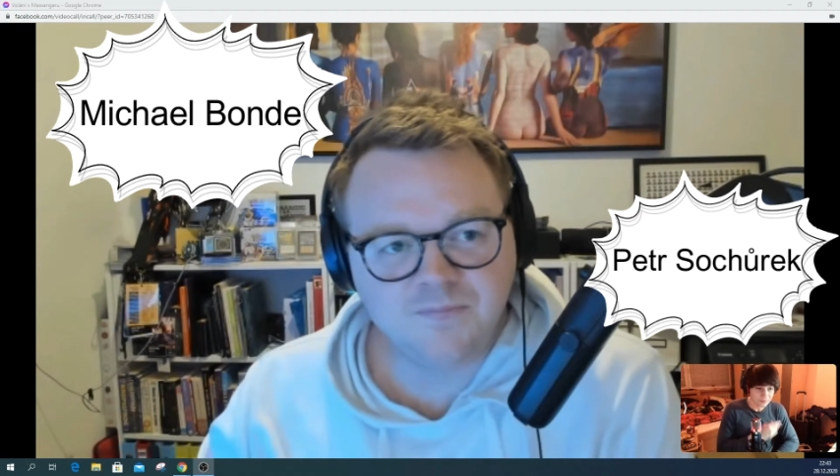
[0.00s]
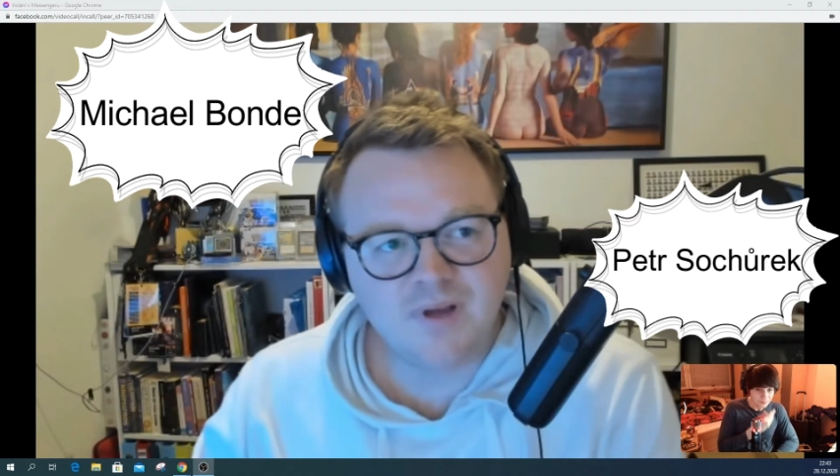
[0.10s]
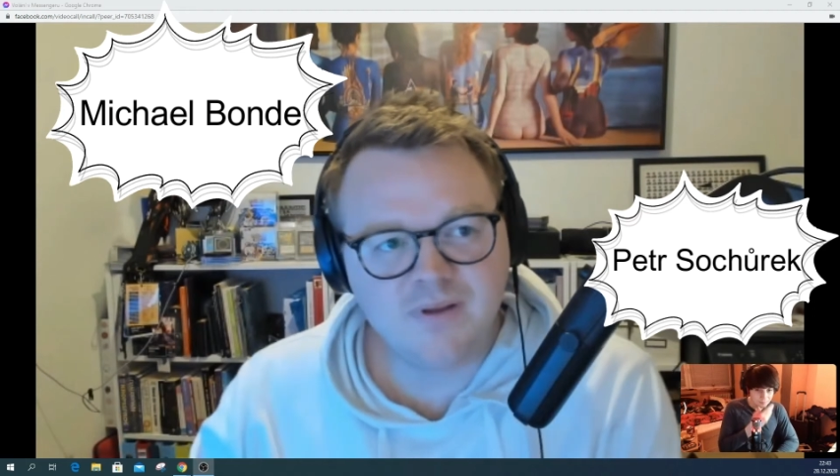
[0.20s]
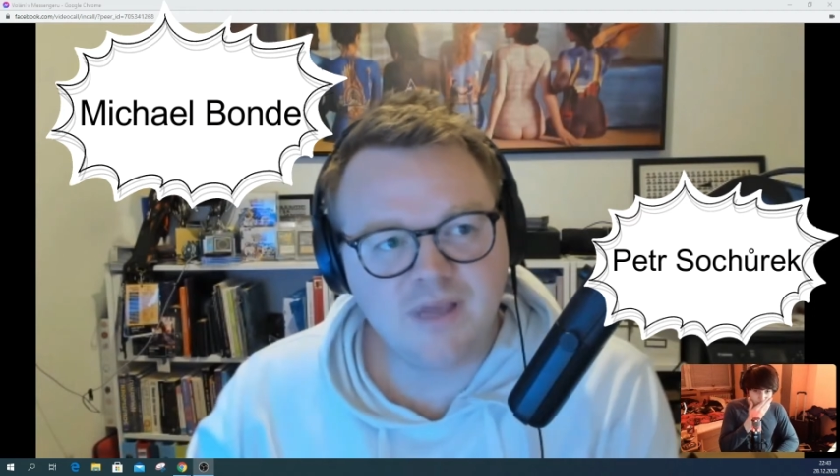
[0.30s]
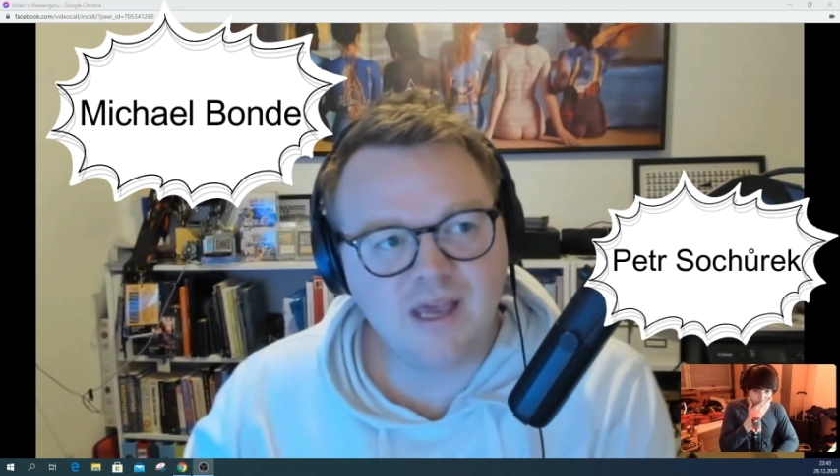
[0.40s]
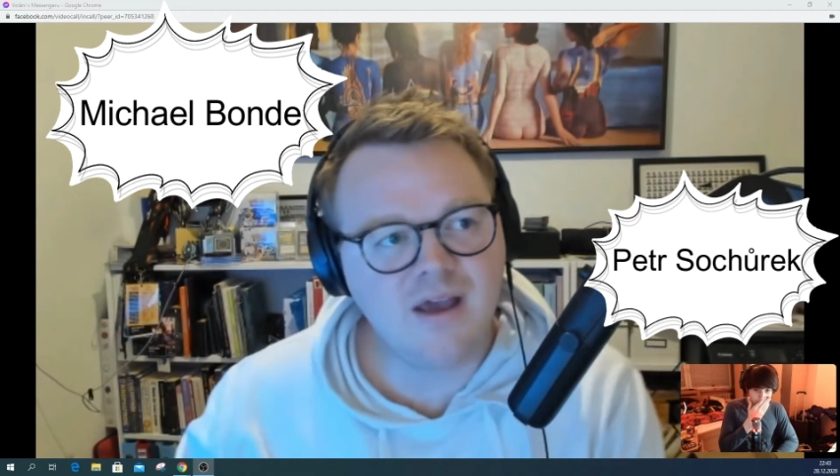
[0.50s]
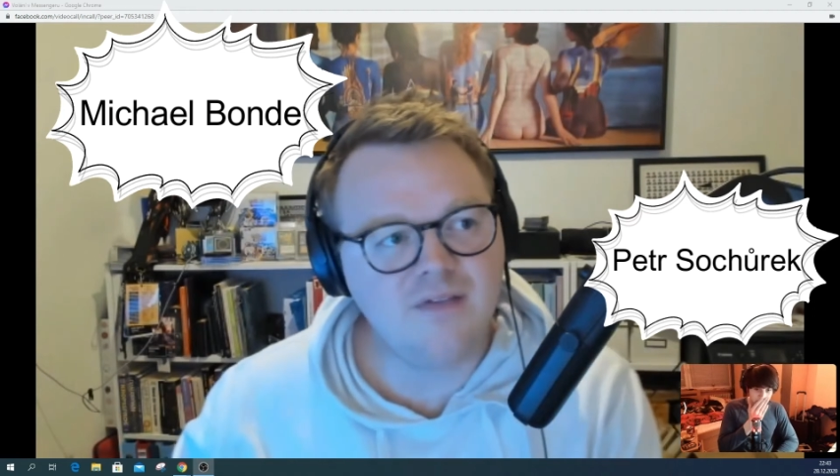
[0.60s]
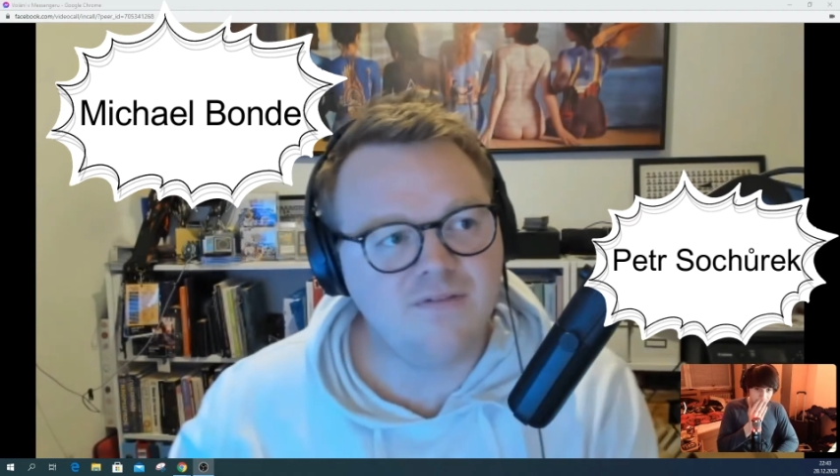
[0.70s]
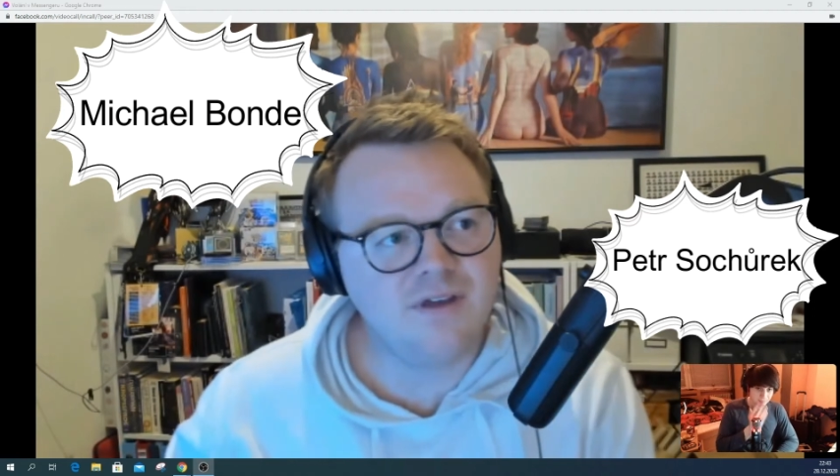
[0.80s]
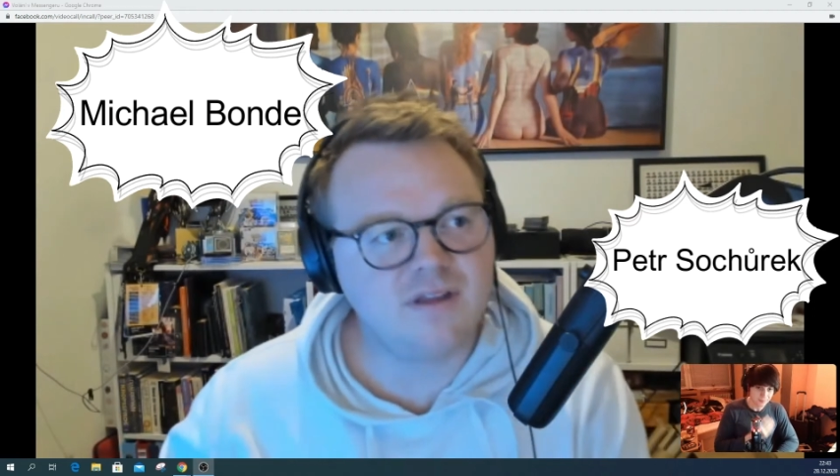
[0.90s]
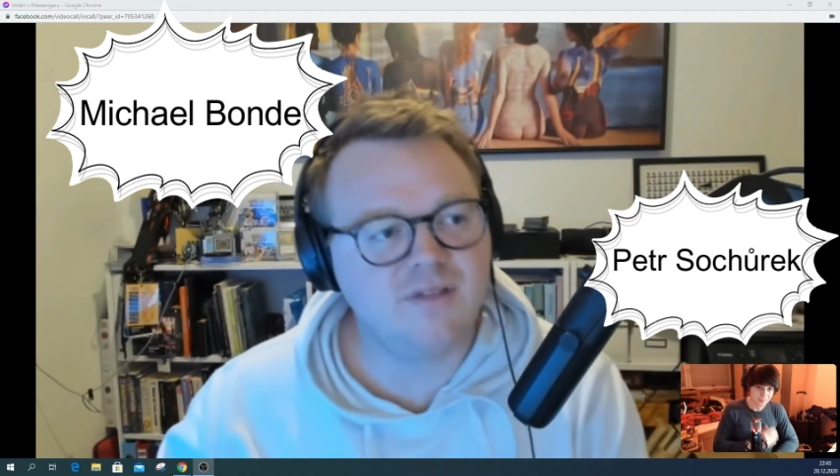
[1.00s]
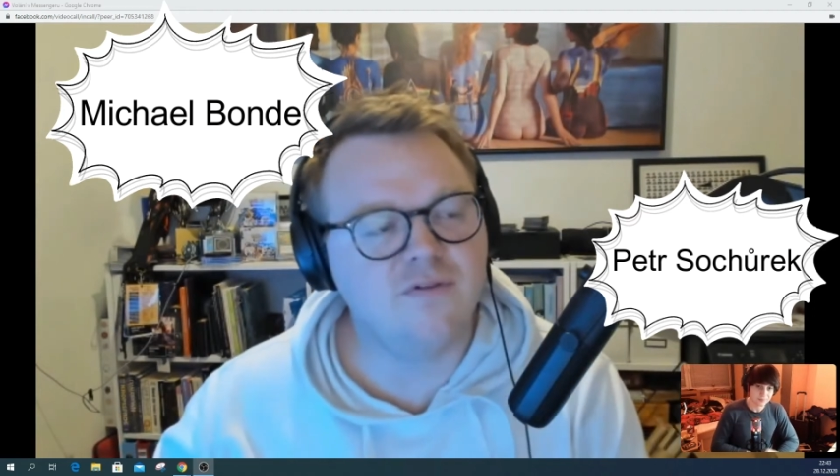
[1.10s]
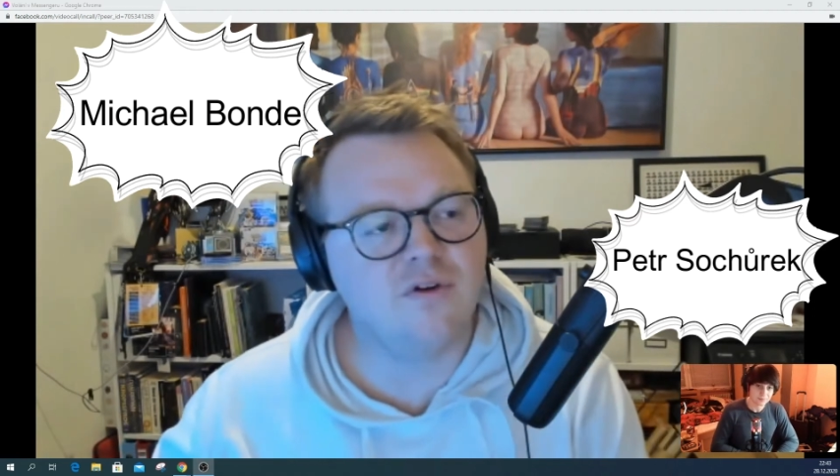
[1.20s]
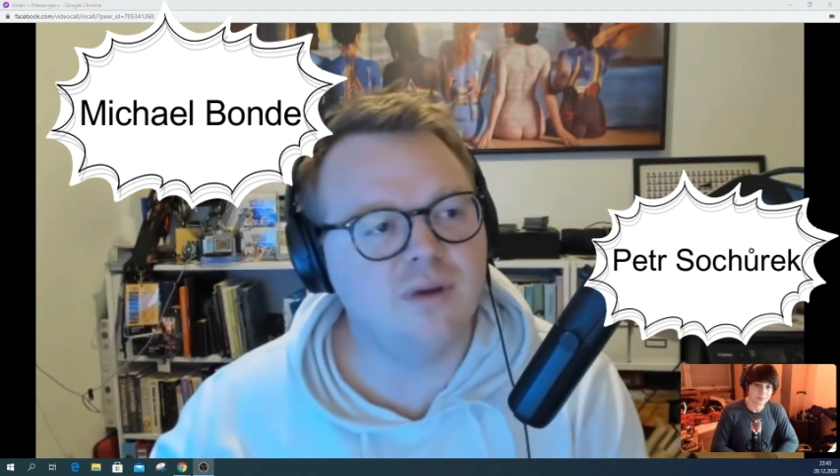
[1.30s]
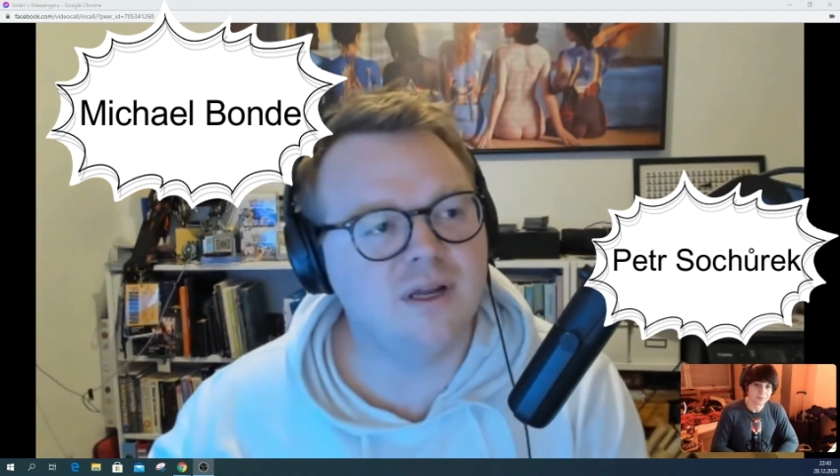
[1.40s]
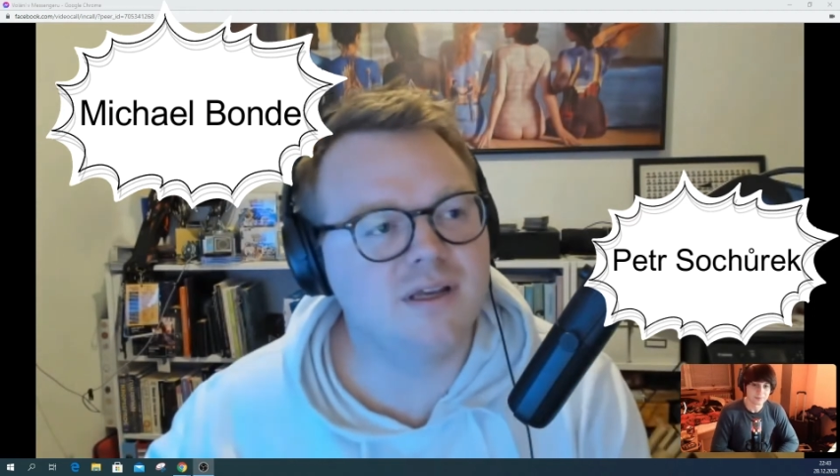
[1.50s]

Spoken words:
Yeah, I think the format